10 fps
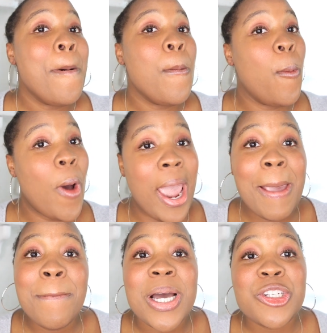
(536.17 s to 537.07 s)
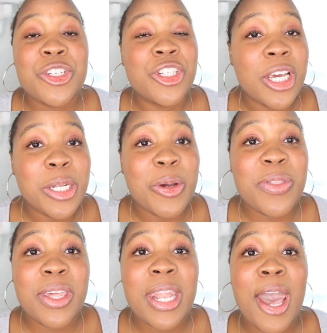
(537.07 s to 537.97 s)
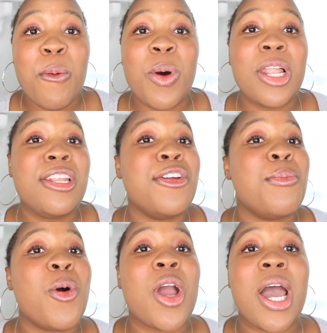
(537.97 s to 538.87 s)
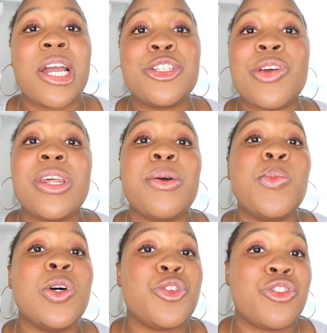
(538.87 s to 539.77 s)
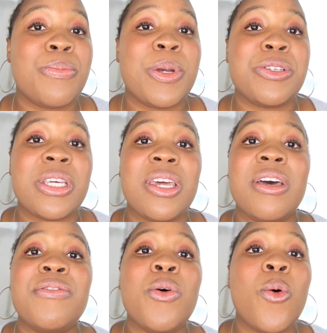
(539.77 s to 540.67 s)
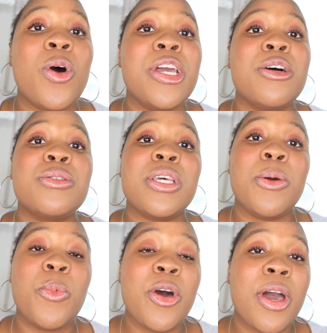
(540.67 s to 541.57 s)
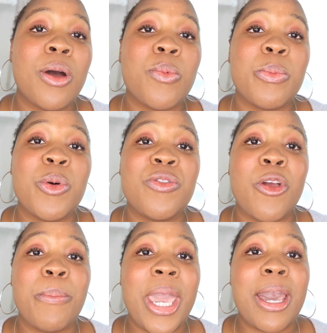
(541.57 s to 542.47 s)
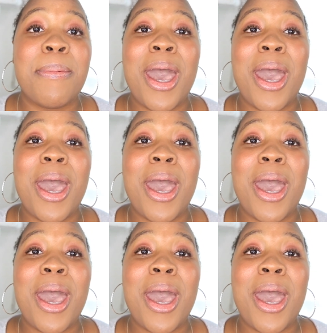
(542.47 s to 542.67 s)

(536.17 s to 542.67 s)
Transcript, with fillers: Way much gentler than that one. A little more hydrating. It will strip your skin of oils. It will help remove your makeup.